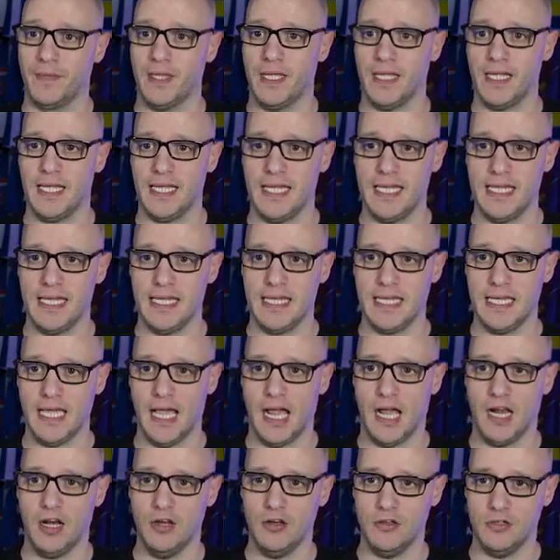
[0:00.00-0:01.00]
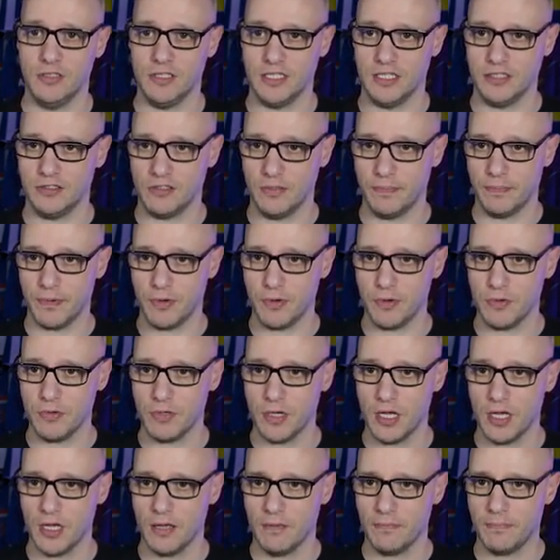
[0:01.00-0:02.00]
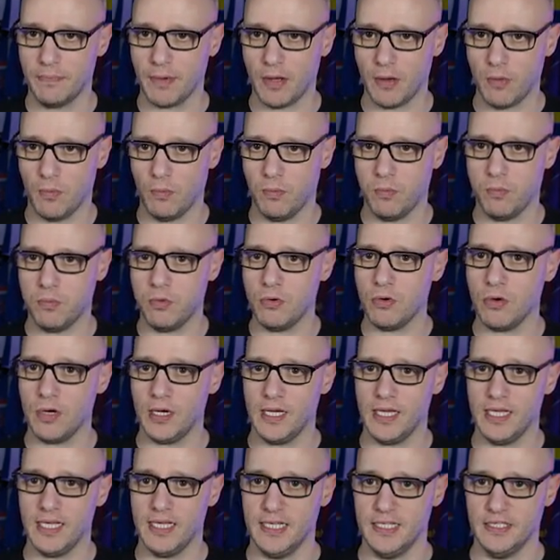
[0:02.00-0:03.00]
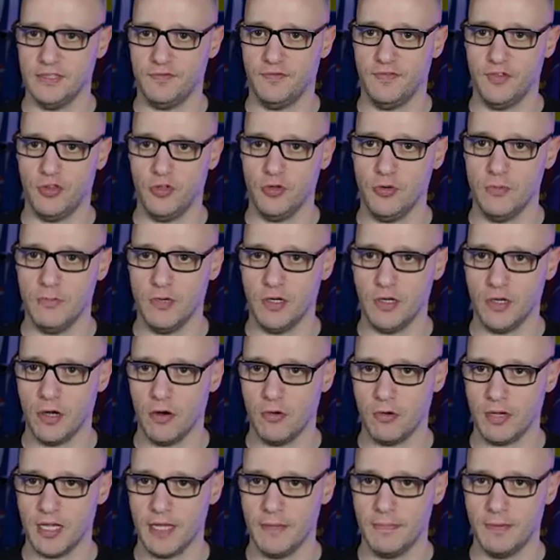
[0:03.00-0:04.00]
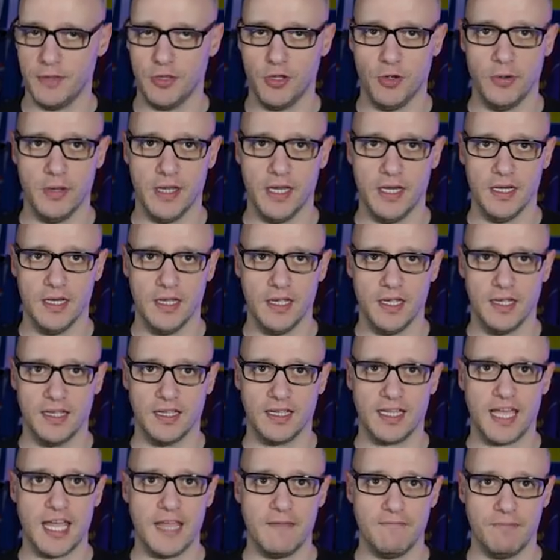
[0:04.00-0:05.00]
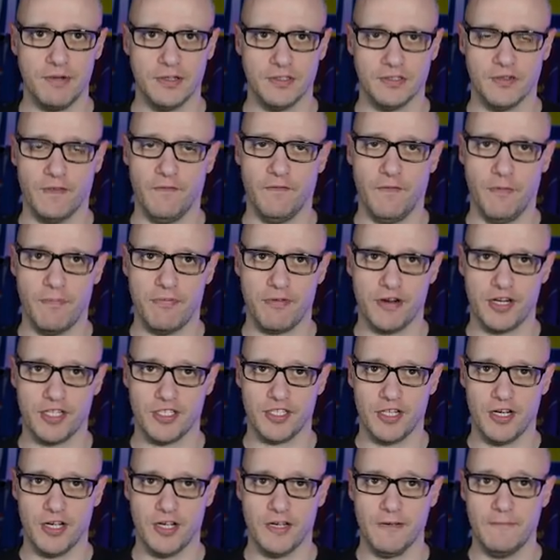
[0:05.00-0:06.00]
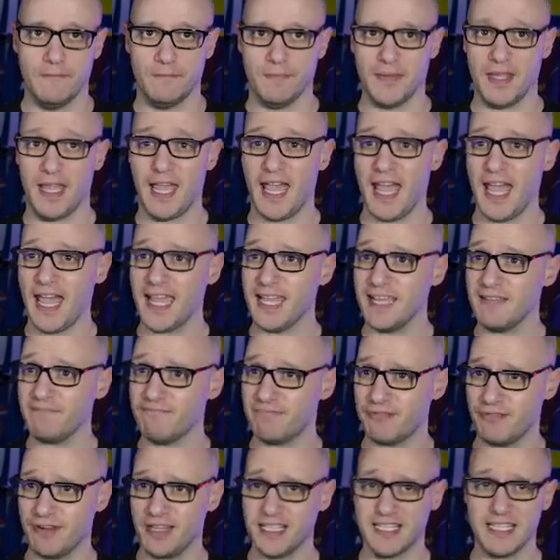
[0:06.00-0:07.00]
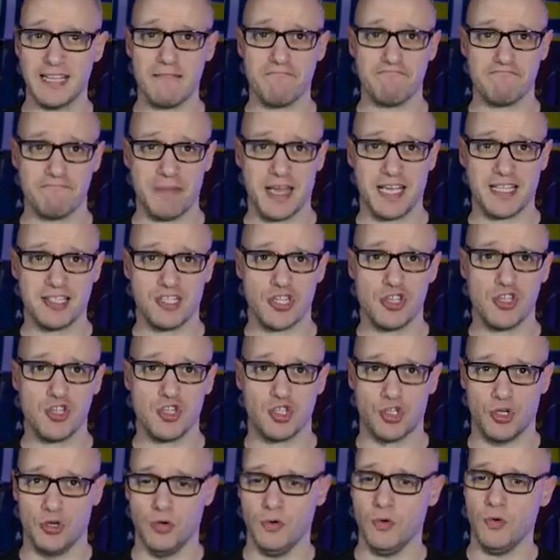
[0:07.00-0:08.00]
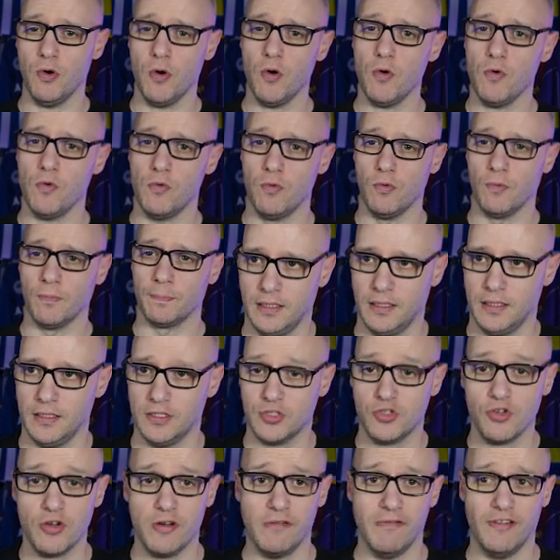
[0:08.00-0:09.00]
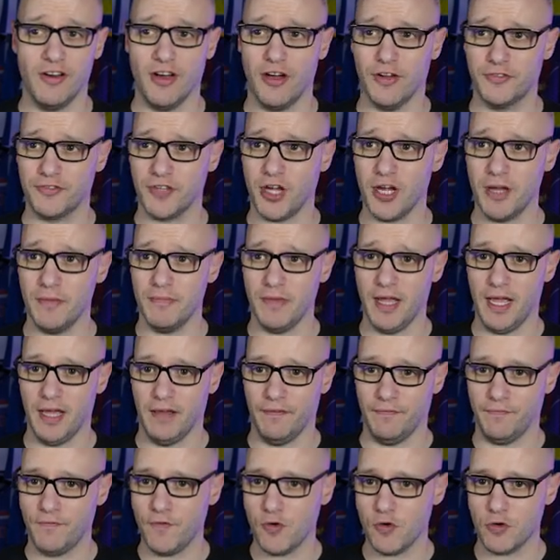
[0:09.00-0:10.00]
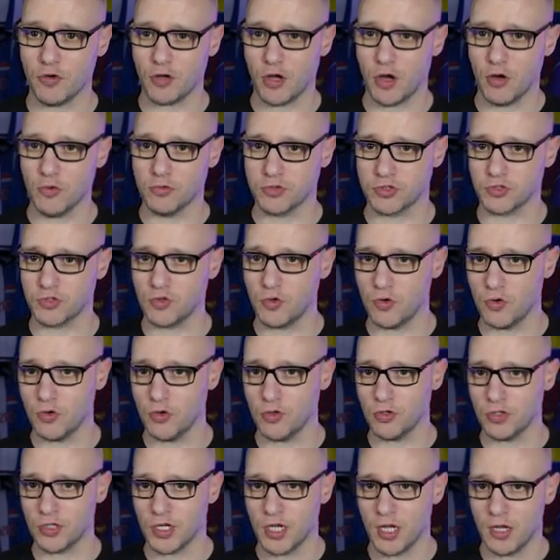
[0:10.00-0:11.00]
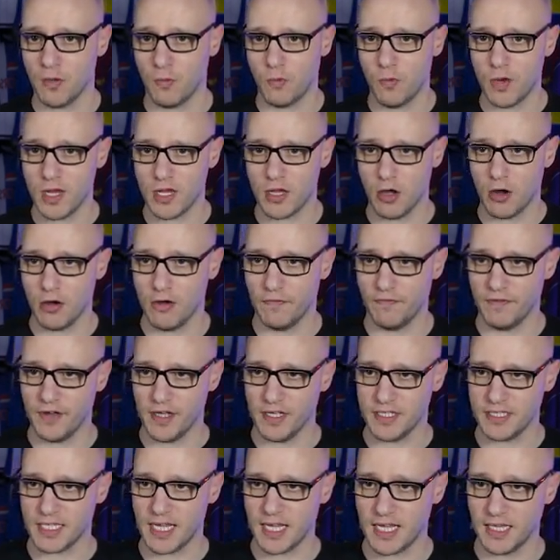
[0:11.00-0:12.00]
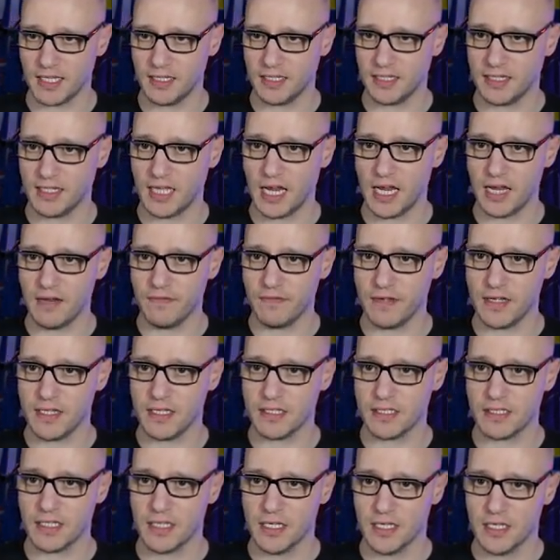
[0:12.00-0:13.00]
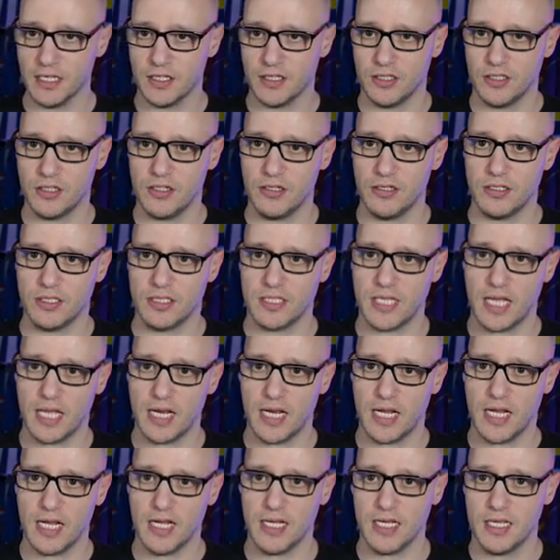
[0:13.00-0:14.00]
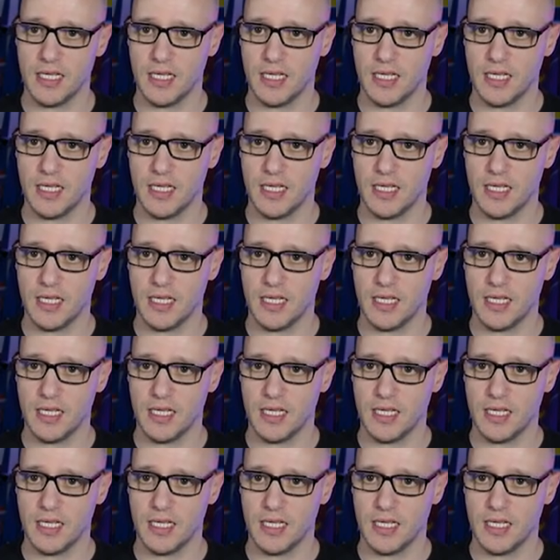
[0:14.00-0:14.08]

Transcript: He loses the ball. But what is the Dortmund goalkeeper doing? Kane puts on pressure and brings it back to two all. It's not even half time yet. Four goals scored. We go on for attack. Davies to Sané.